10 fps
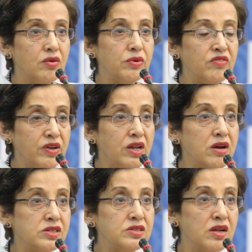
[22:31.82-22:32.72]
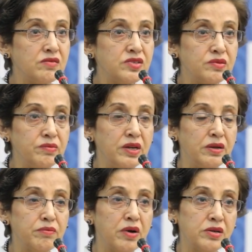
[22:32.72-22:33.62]
We feel ourselves to be
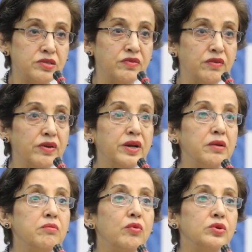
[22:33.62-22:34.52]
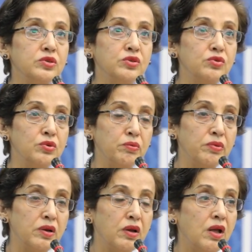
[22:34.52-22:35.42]
part of a very important group
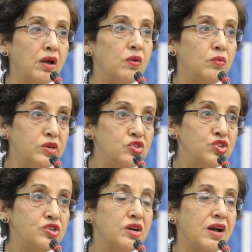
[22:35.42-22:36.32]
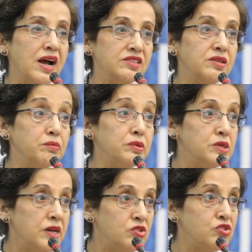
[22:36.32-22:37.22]
which has the
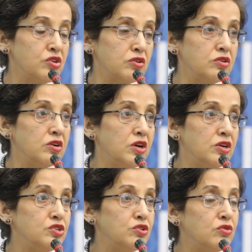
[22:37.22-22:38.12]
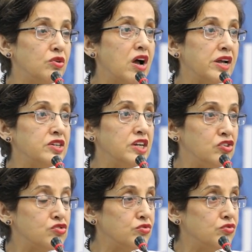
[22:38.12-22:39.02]
potential to look at
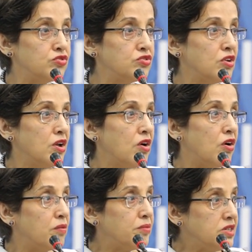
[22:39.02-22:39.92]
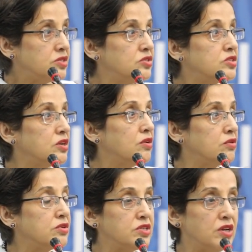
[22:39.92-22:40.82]
issues of peace and
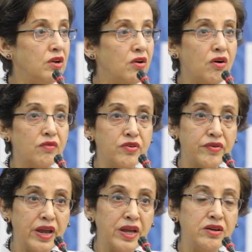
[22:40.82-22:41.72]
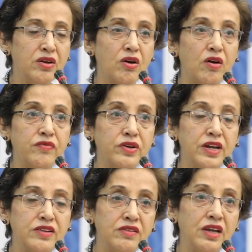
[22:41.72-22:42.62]
security, of trade, of
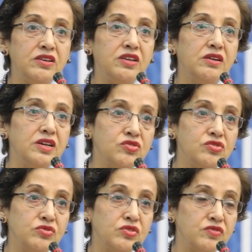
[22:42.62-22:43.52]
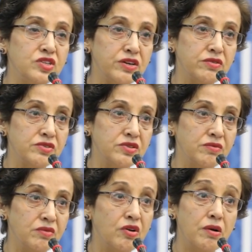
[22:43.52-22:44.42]
addressing issues of
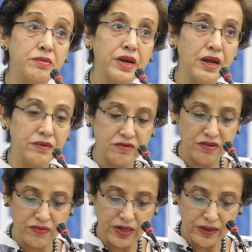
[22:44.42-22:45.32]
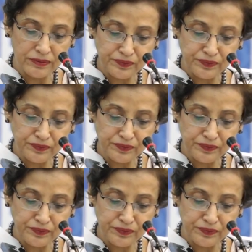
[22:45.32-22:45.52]
terrorism comprehensively.